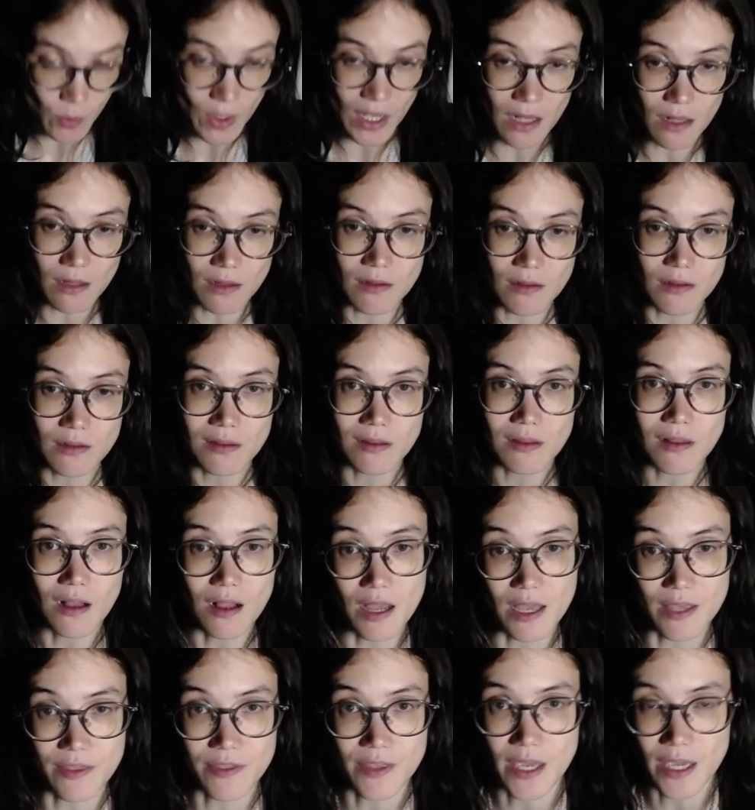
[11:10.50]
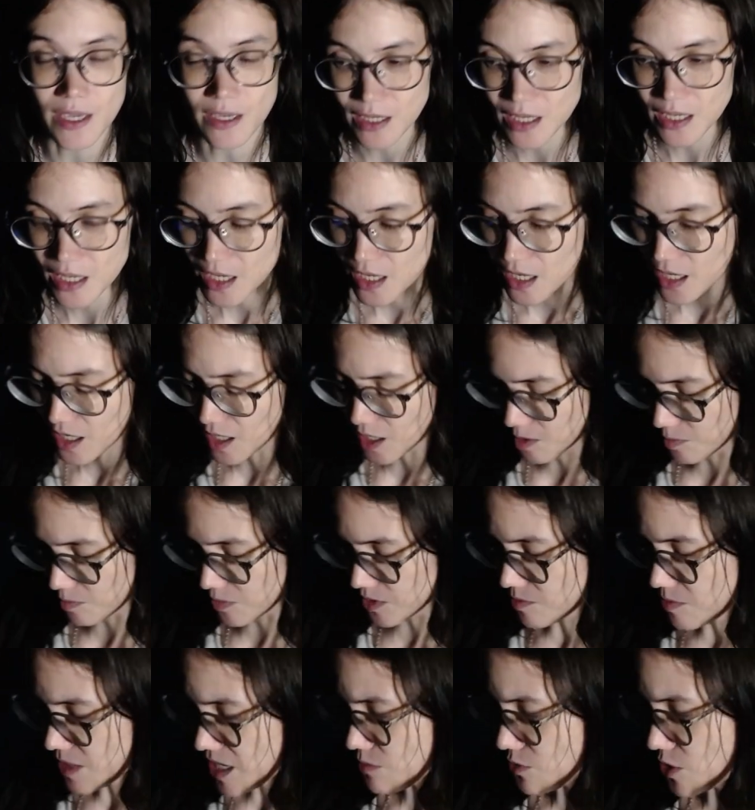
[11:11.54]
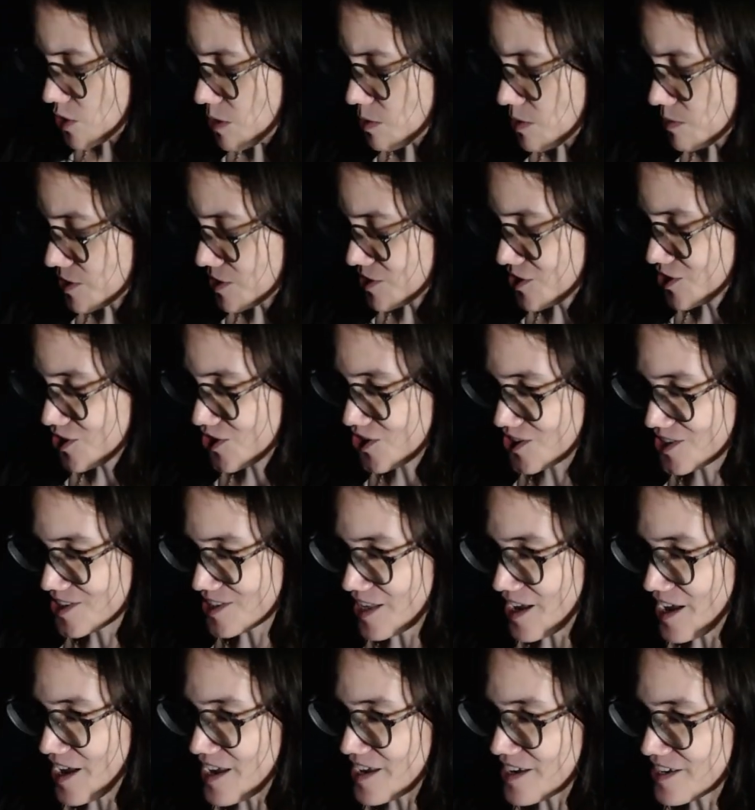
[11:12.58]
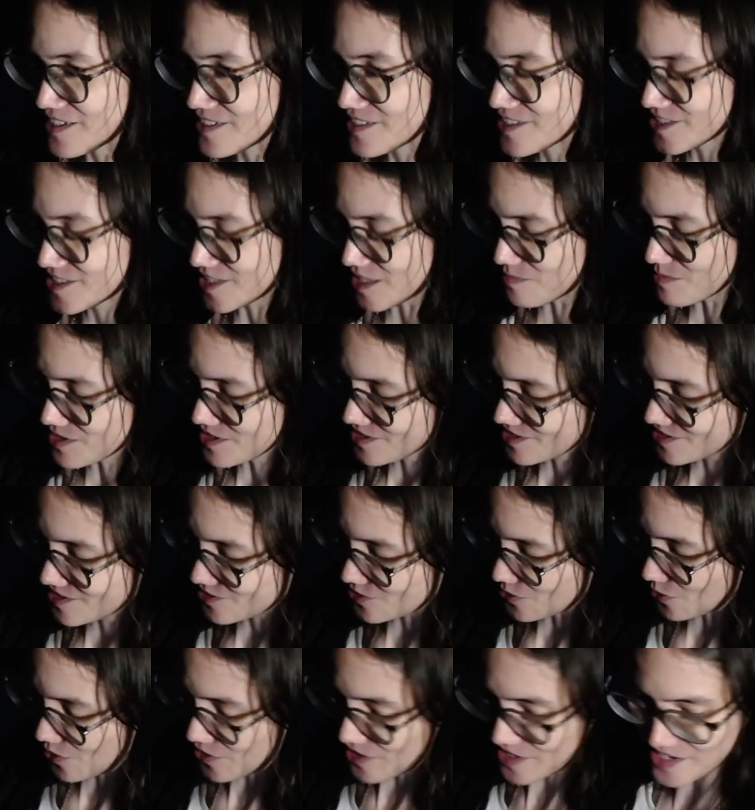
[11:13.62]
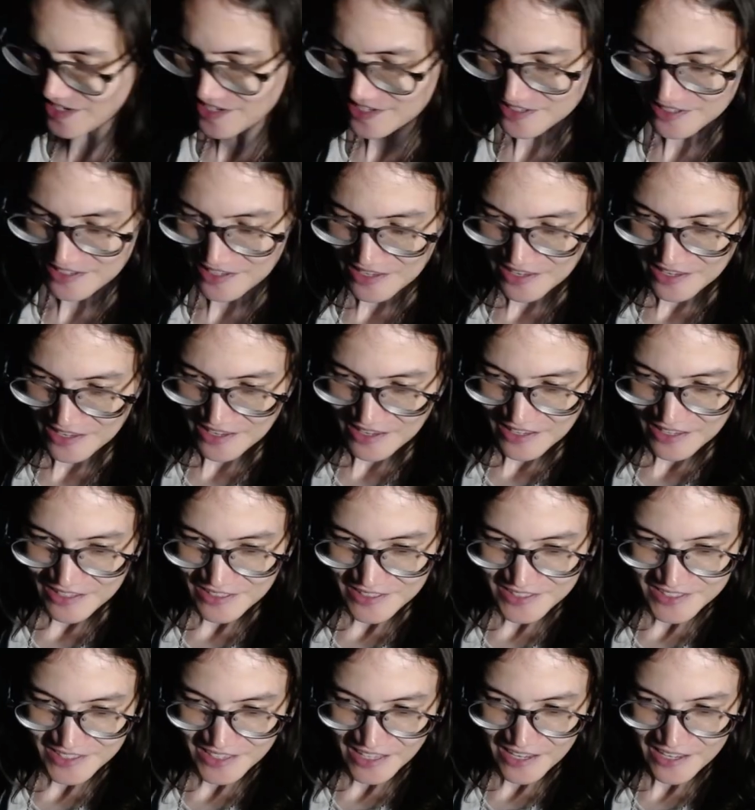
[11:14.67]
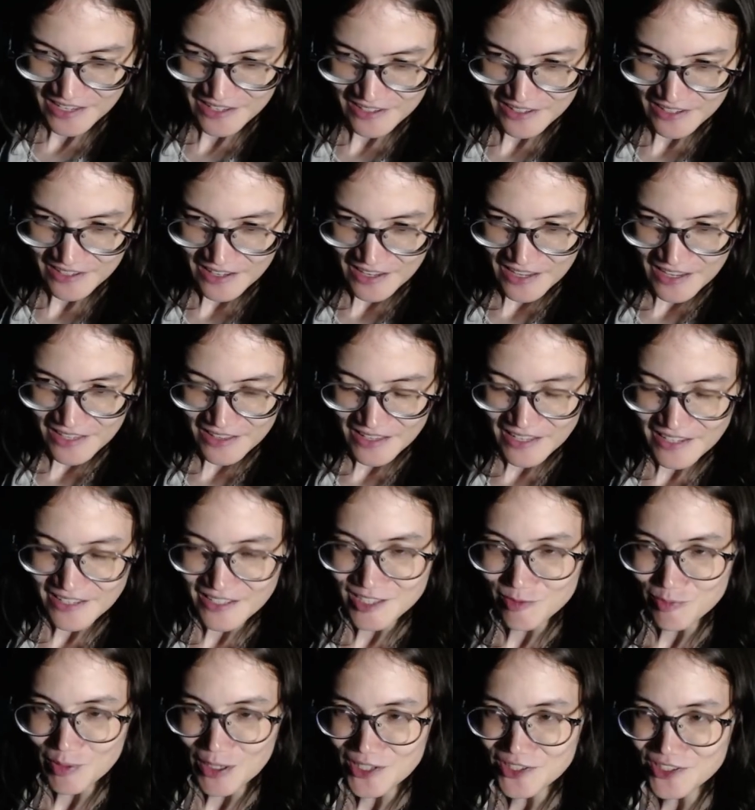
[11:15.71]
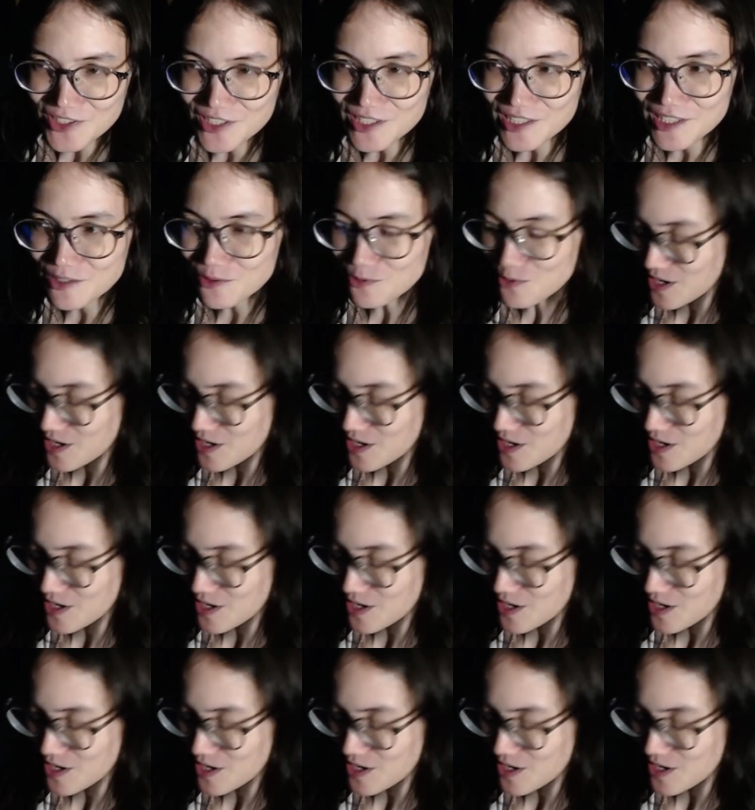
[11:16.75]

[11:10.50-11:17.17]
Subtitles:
well, I think. The main problems is just like some of the story is like especially